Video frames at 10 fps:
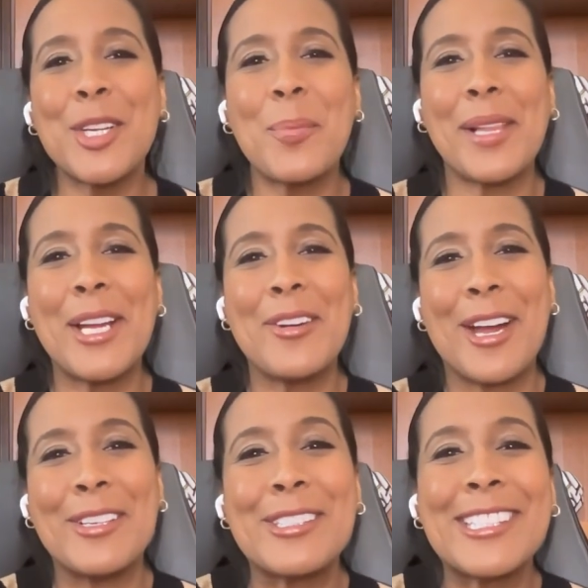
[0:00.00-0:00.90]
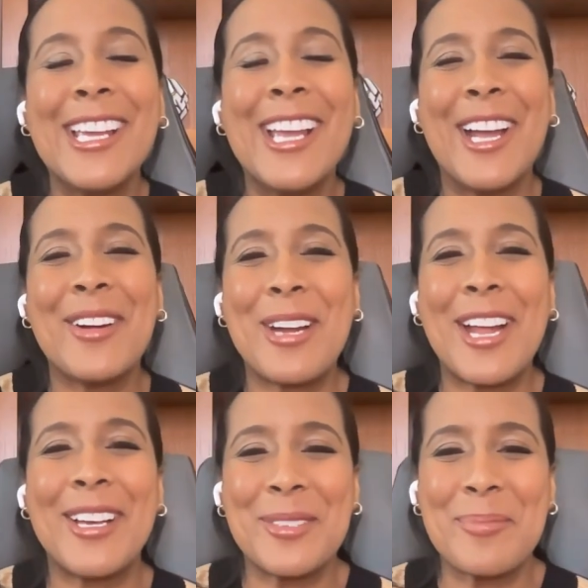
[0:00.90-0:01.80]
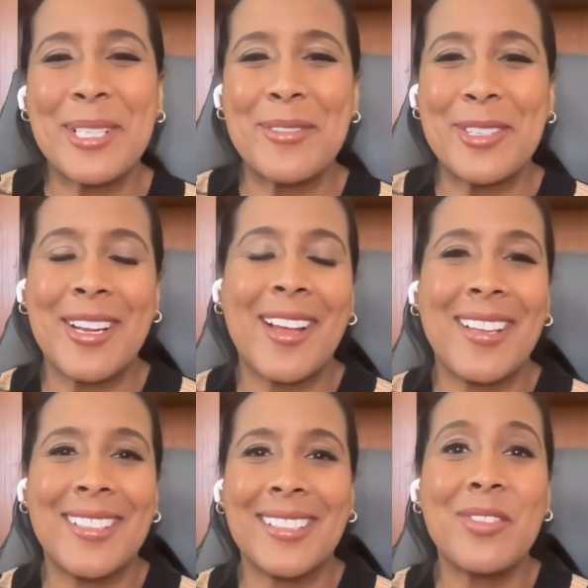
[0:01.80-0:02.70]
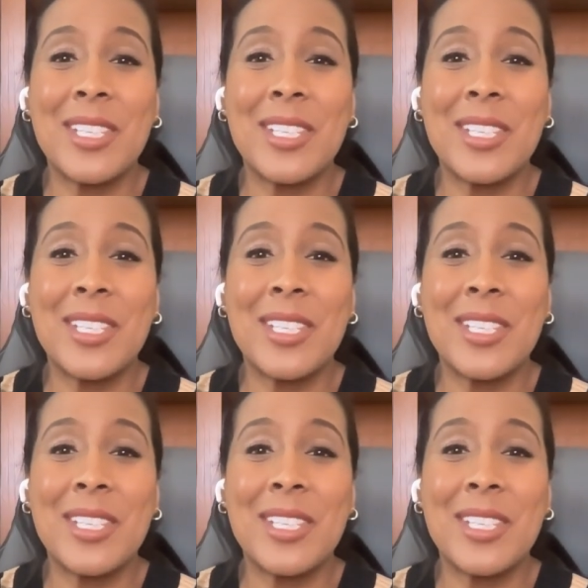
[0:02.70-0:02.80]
playgrounds around, believe it or not. We